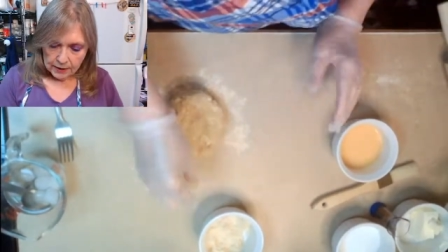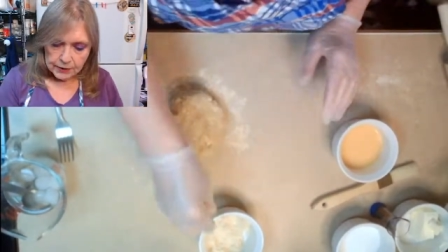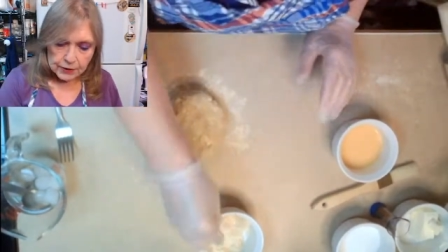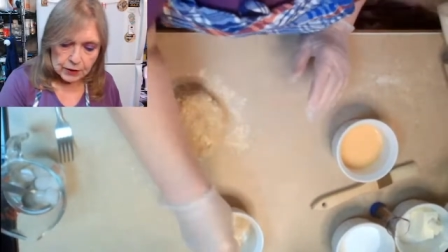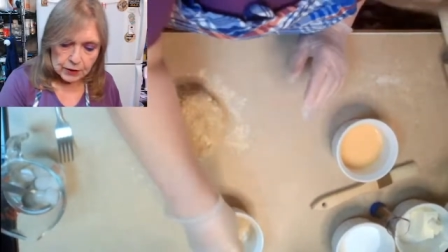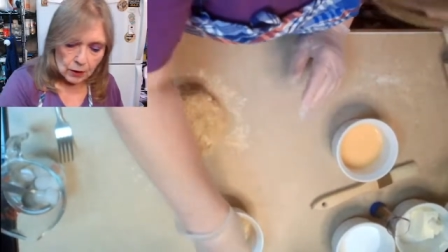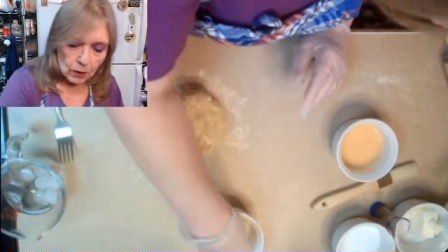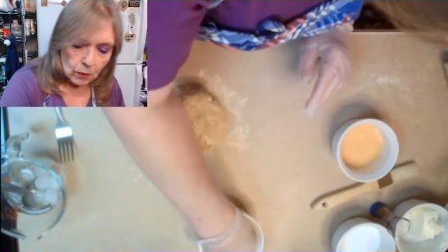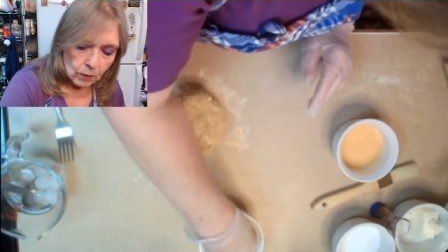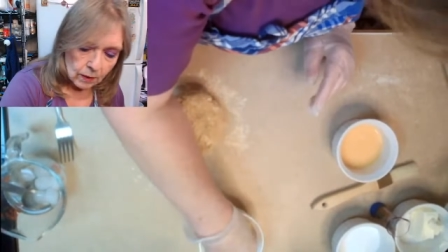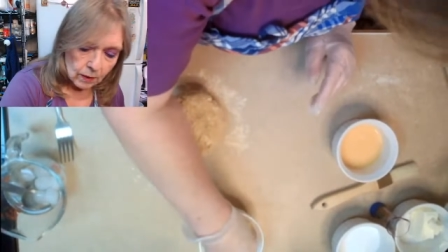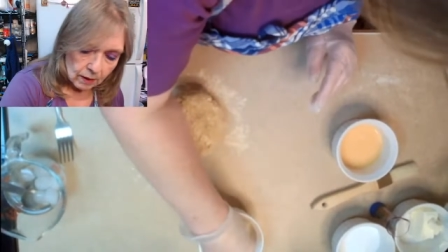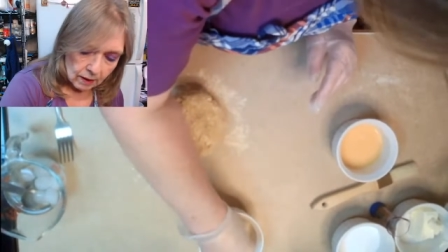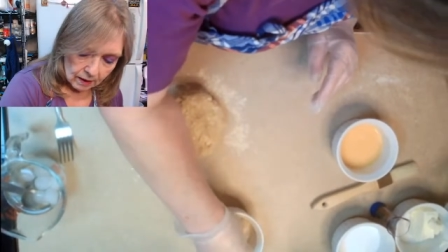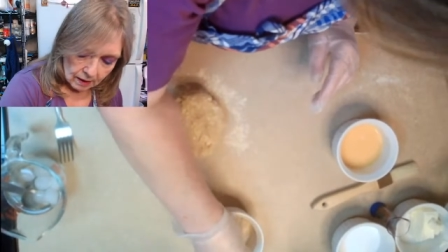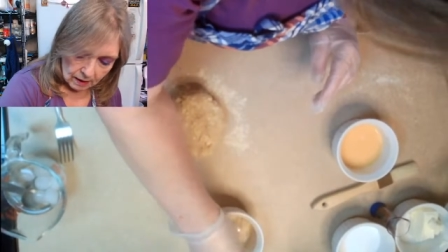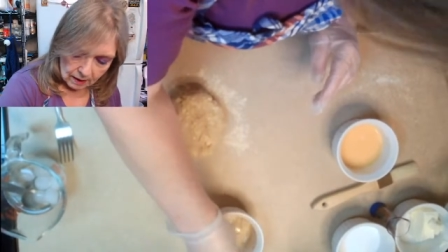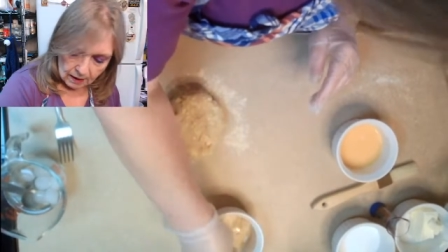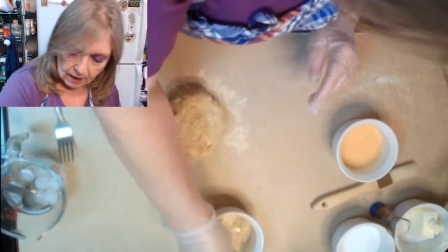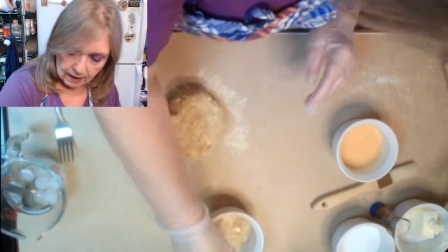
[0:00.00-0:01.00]
So
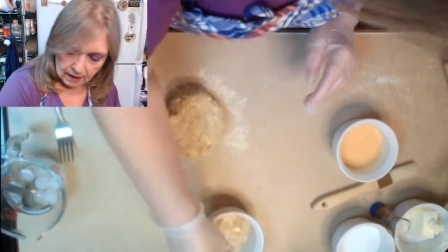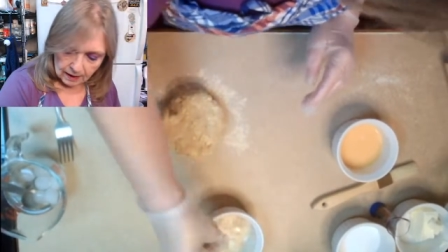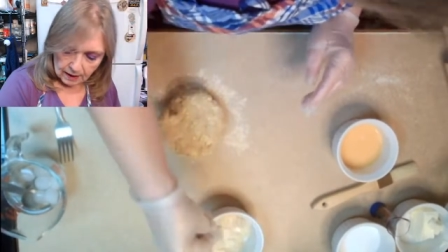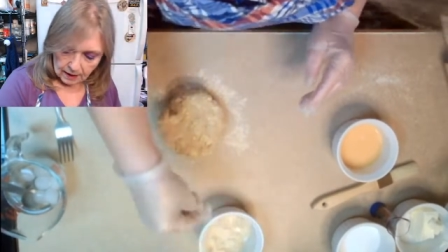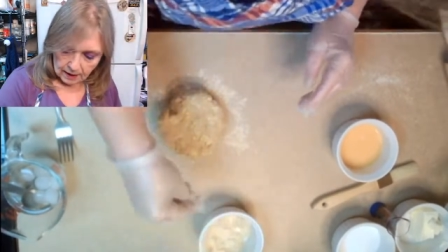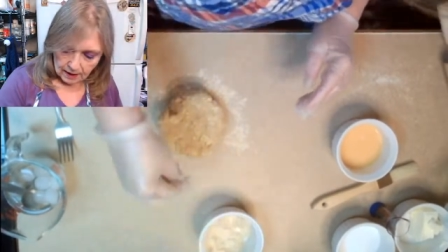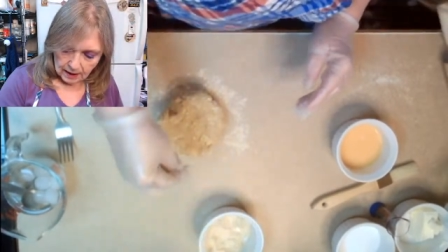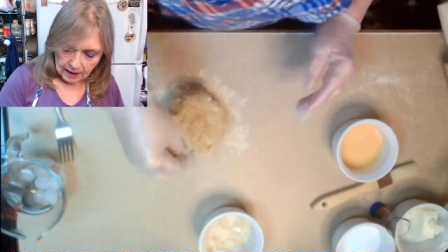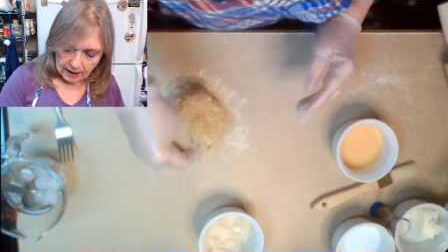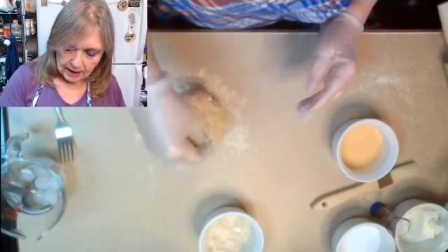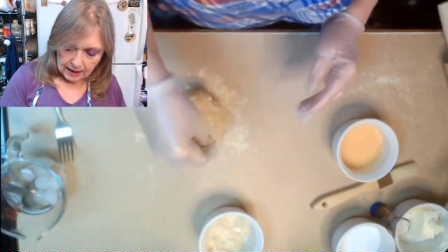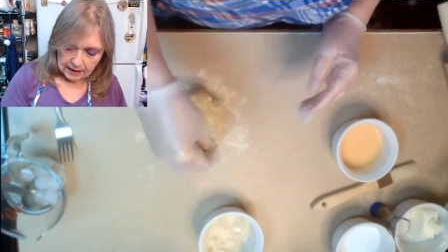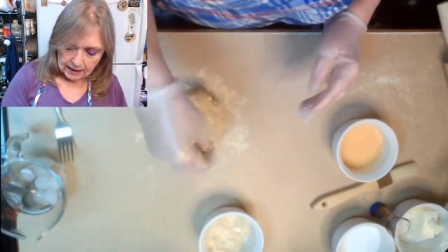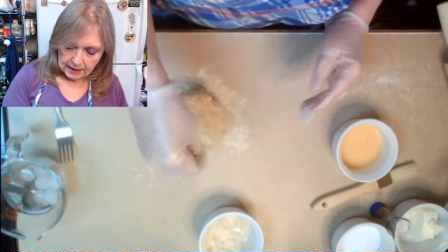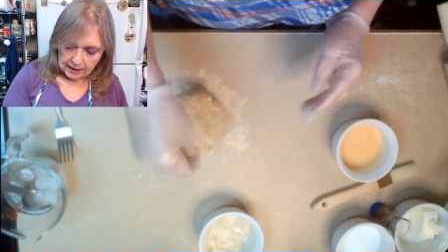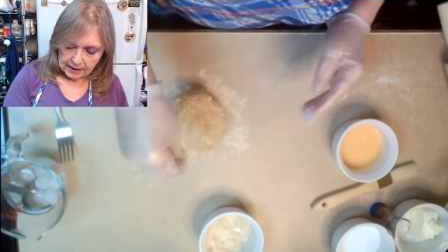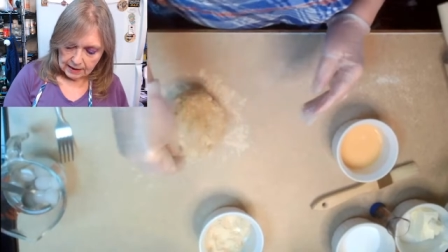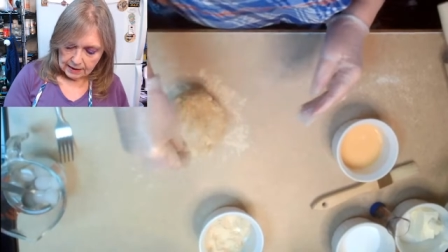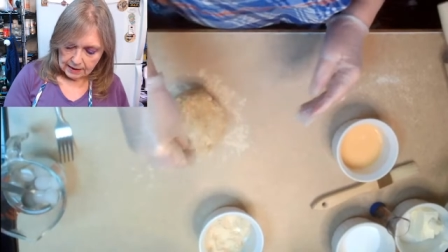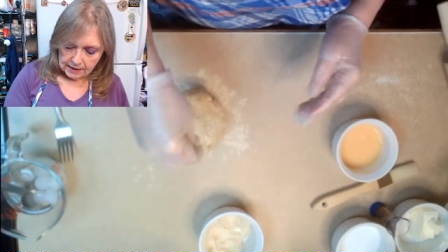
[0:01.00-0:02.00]

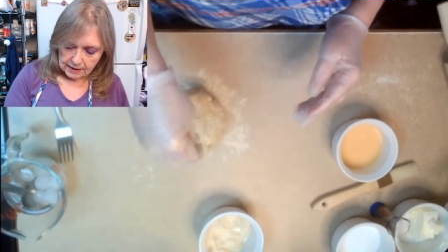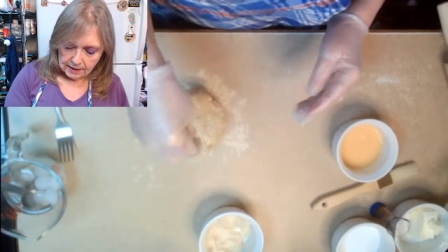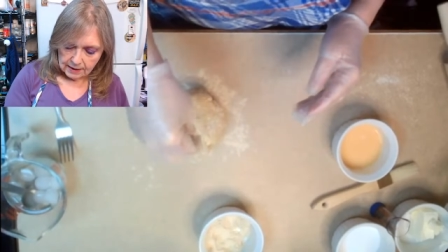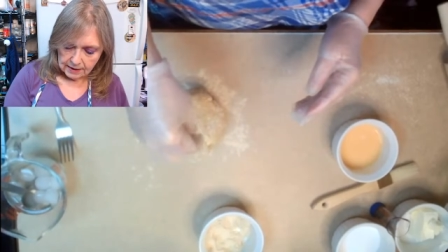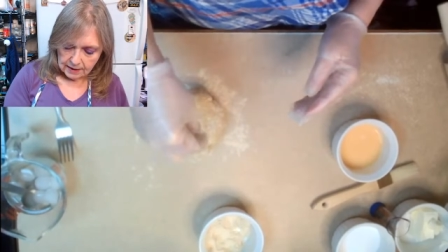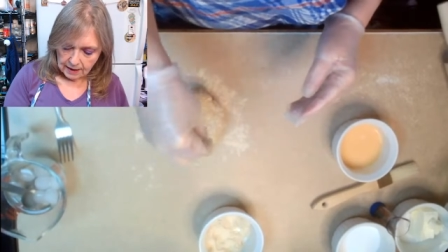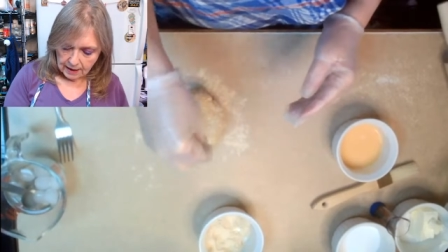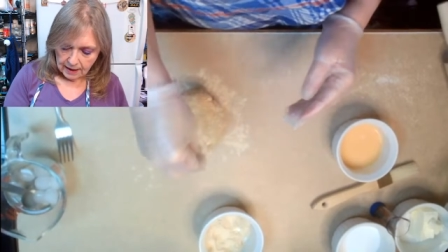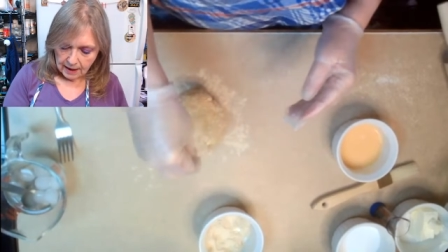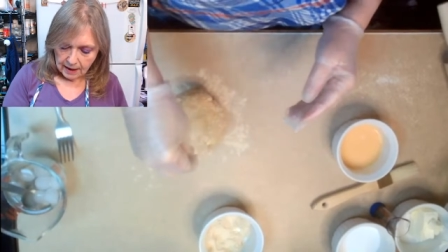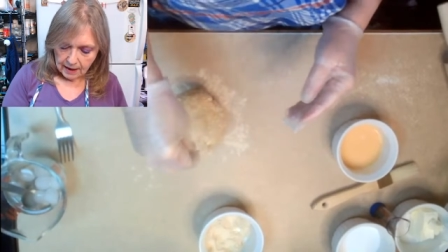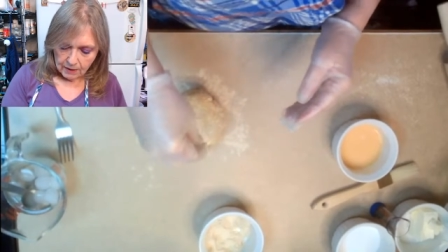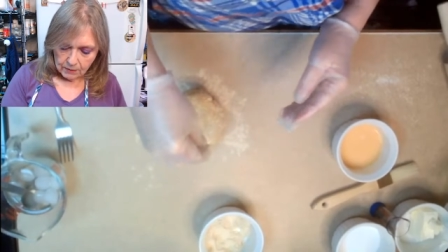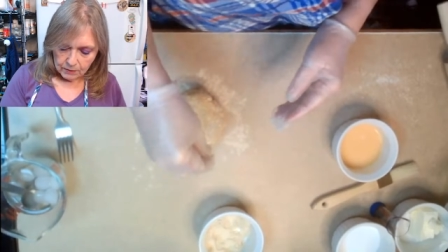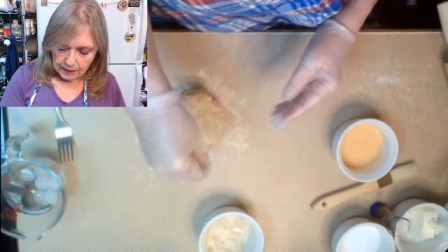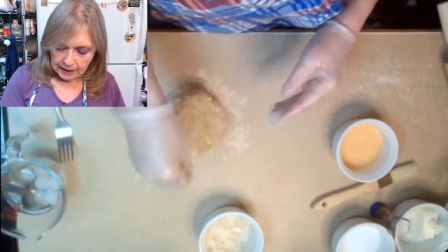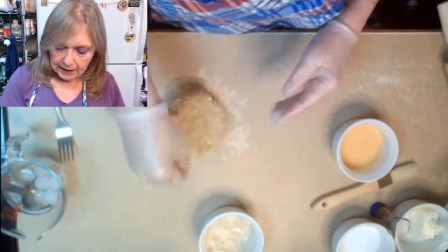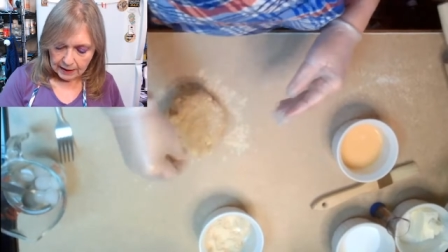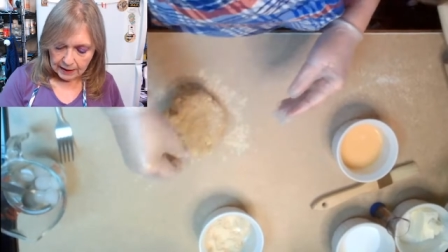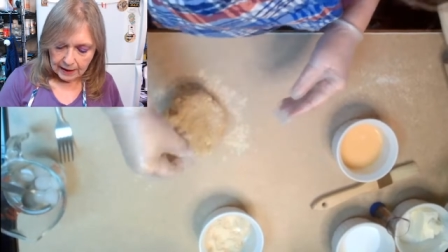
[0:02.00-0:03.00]
it is
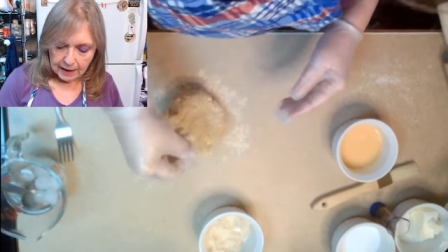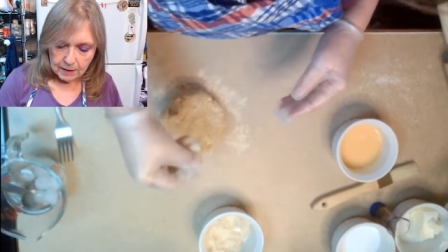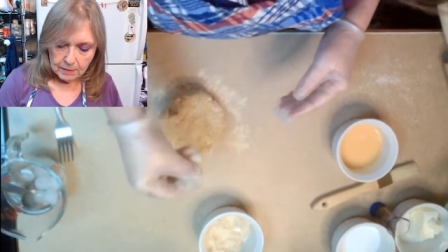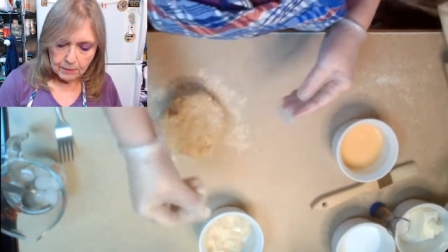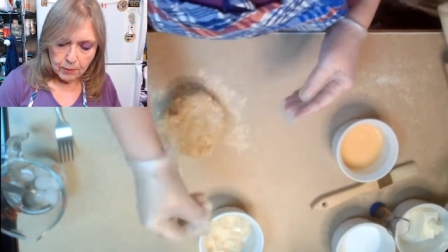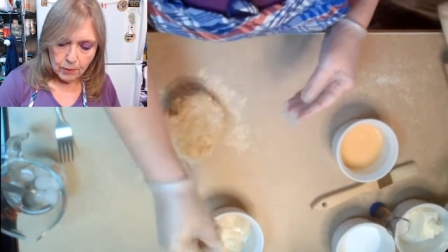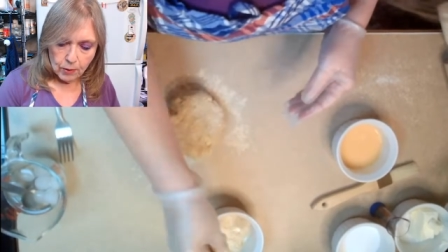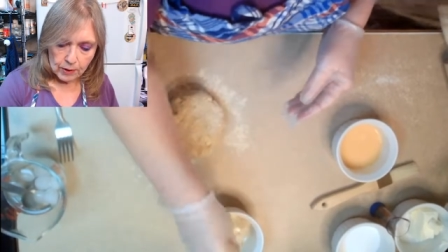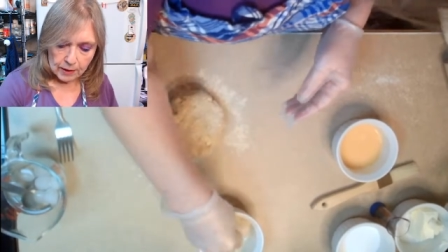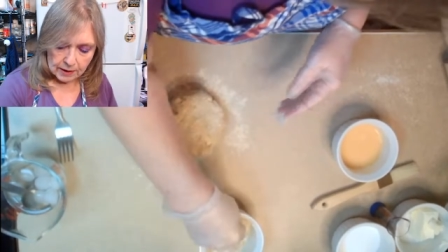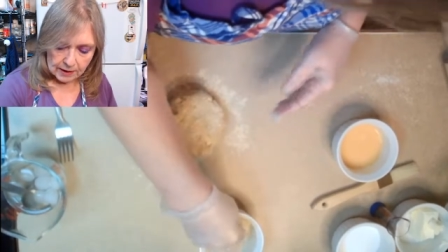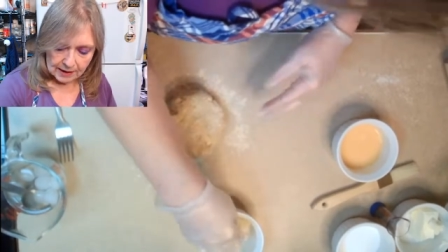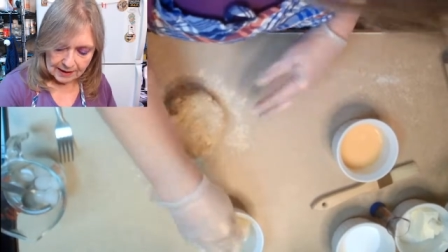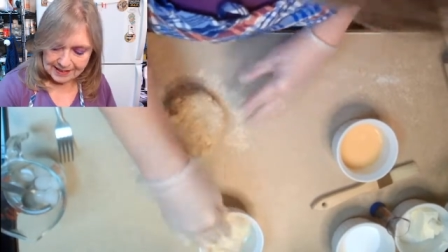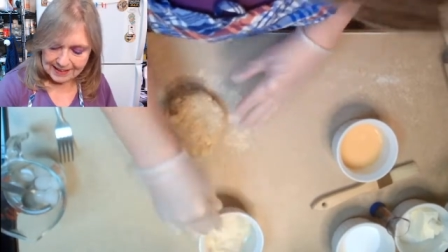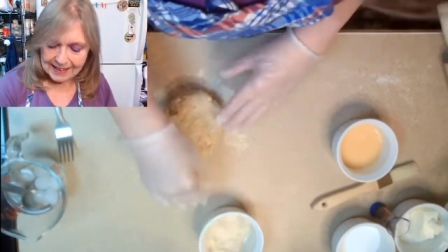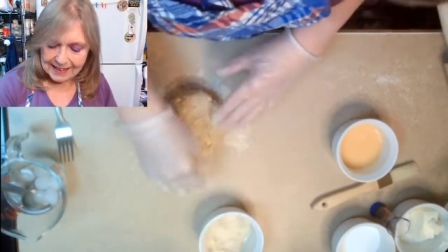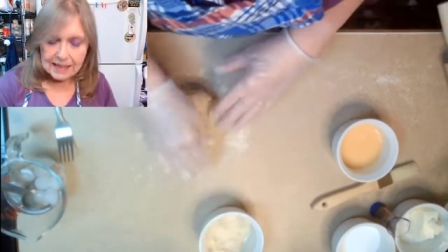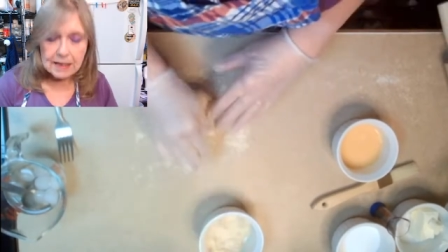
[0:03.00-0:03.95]
really important.